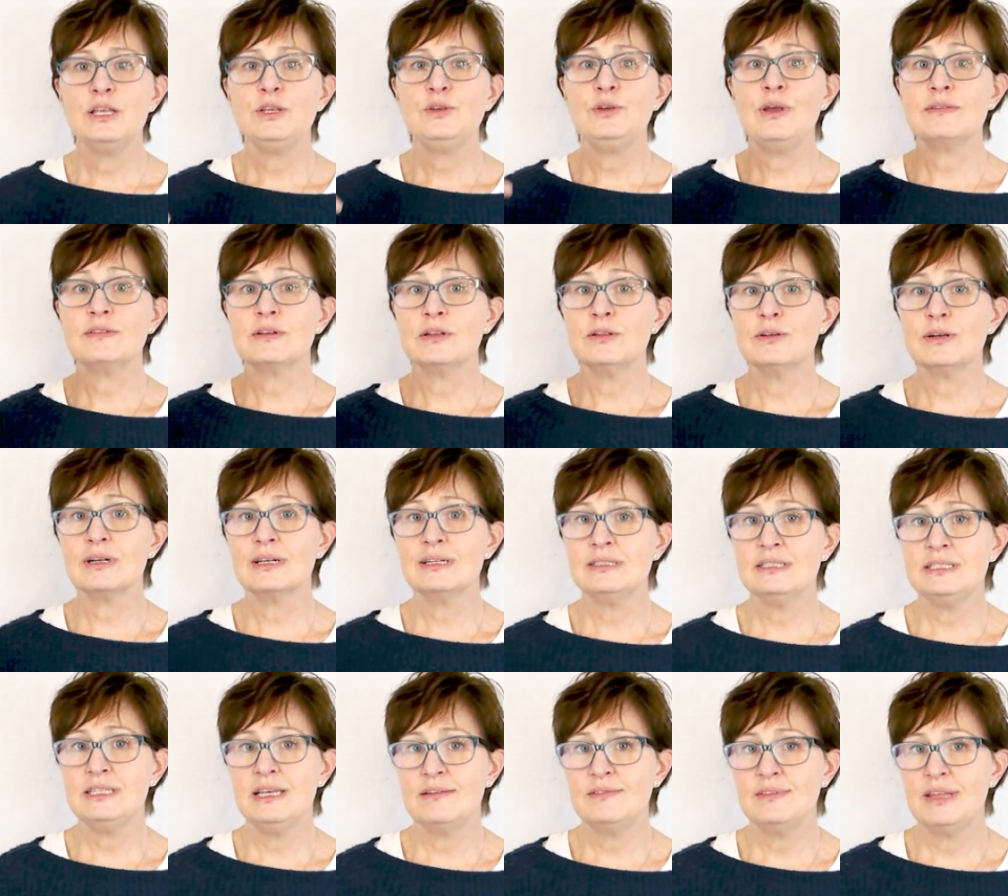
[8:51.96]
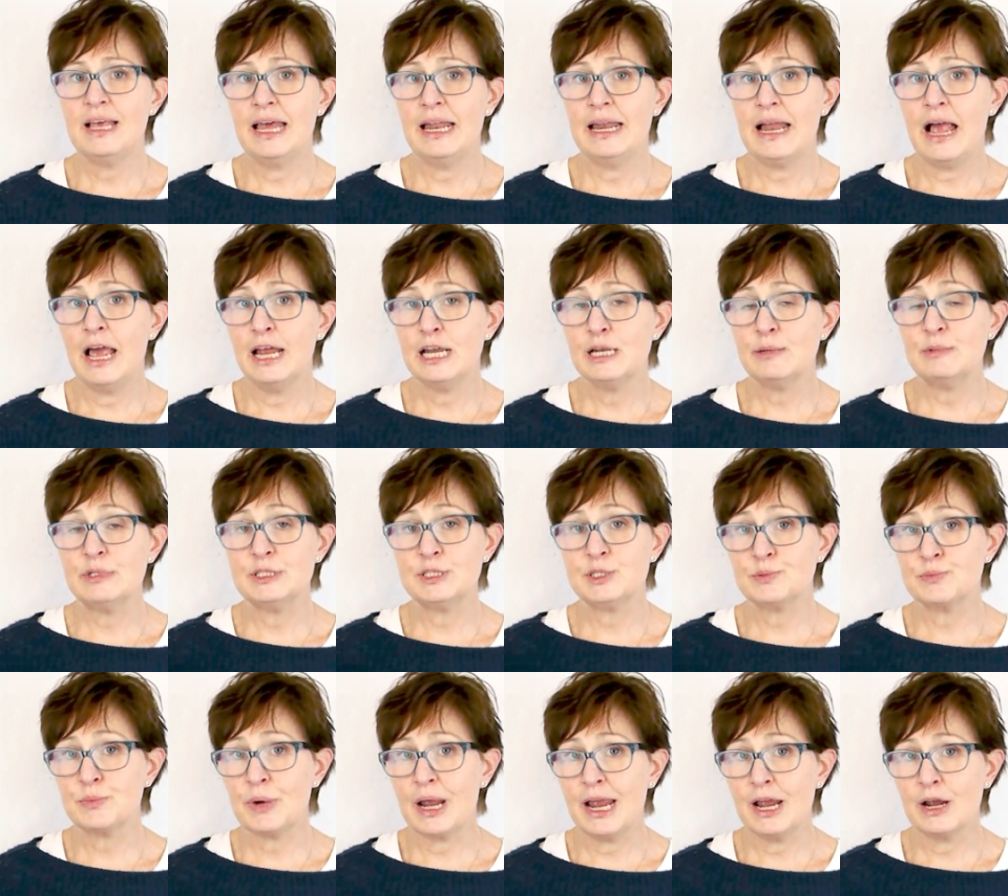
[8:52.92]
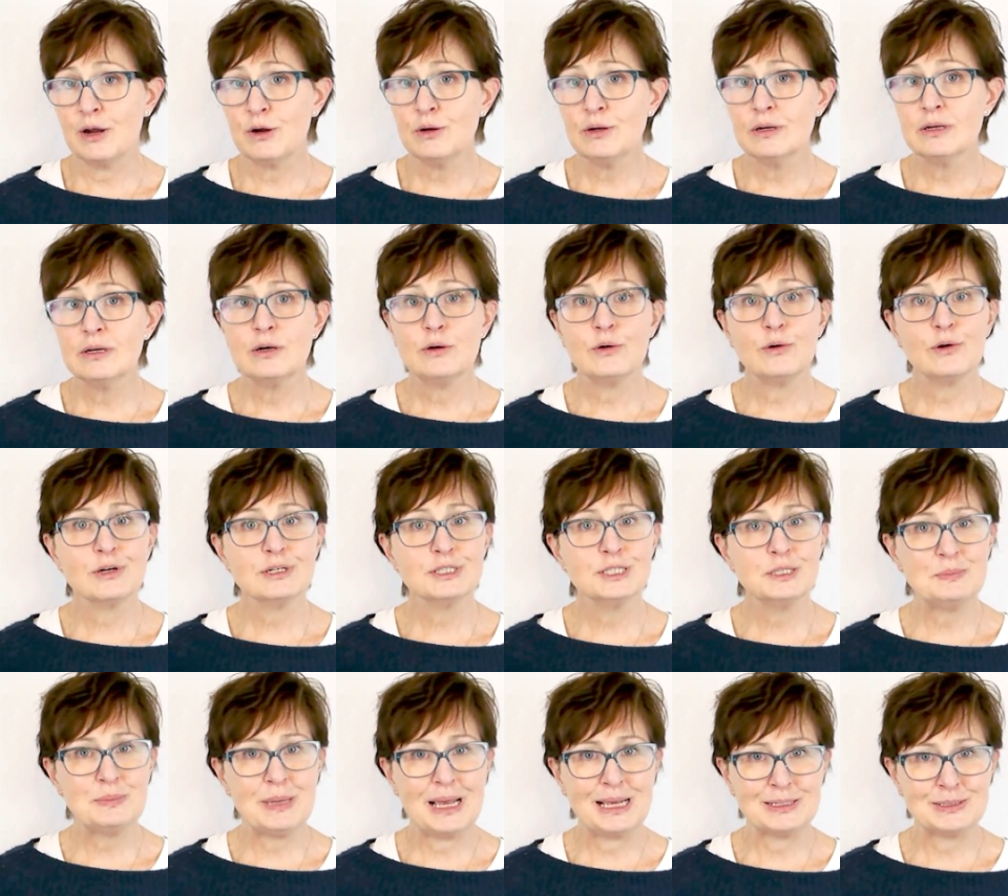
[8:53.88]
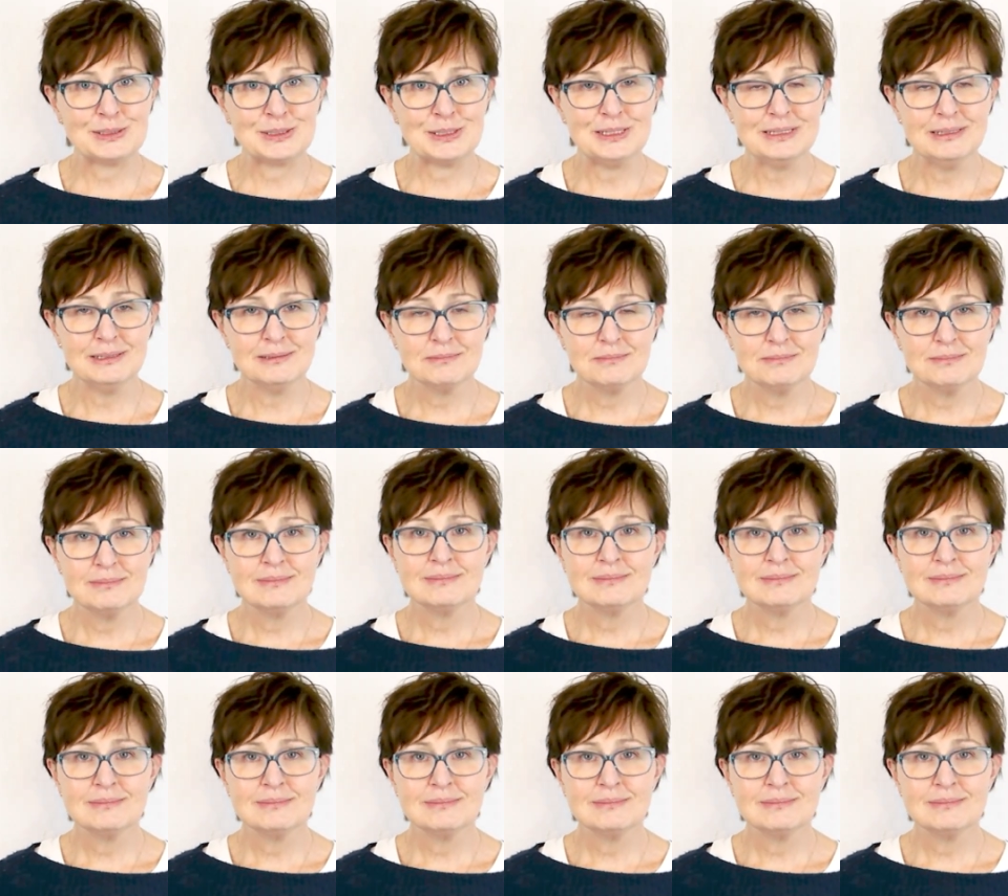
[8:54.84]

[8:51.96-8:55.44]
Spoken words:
You have to look and see if that item is rare or special.